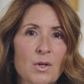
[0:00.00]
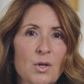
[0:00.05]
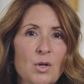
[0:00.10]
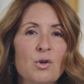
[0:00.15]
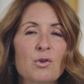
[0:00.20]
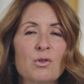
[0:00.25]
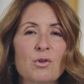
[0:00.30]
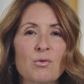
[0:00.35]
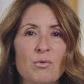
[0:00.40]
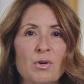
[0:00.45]

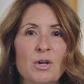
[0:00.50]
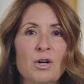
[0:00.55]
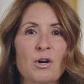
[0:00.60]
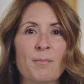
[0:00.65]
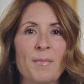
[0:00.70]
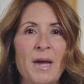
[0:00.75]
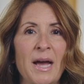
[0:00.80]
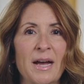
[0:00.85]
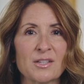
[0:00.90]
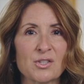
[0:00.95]
who the real
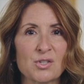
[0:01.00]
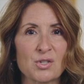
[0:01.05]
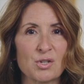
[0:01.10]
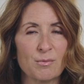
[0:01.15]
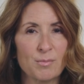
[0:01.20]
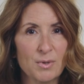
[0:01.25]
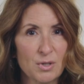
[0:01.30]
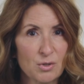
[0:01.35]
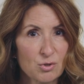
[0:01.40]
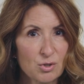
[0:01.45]
master
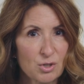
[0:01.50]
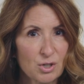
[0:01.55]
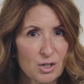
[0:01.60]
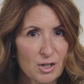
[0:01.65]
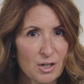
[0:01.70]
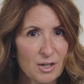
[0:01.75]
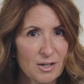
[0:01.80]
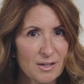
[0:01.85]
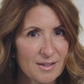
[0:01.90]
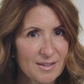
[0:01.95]

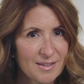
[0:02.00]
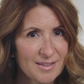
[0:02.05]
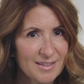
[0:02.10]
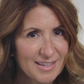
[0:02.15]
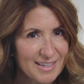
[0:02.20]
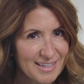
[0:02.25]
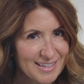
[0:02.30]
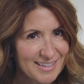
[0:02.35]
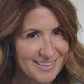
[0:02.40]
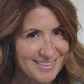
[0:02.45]
builder
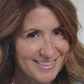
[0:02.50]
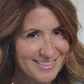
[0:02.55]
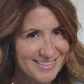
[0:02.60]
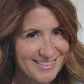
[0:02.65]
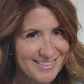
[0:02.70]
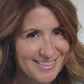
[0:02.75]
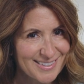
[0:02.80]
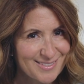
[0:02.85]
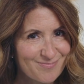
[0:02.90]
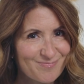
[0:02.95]

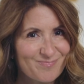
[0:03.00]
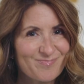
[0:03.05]
is.